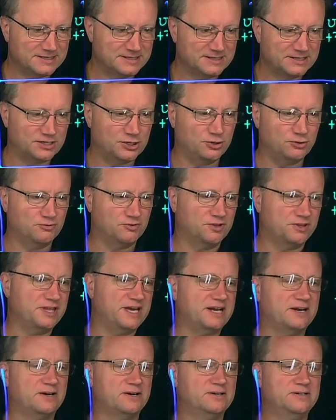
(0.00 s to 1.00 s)
over
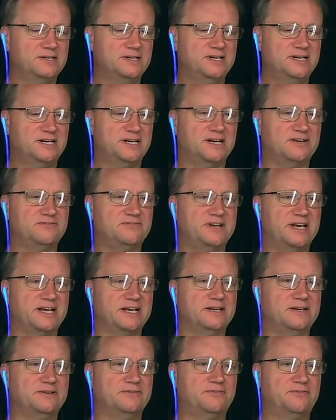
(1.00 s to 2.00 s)
there of
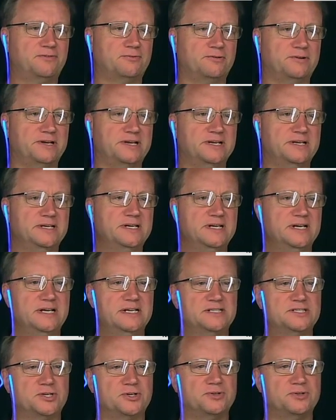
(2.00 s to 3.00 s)
negative 3. So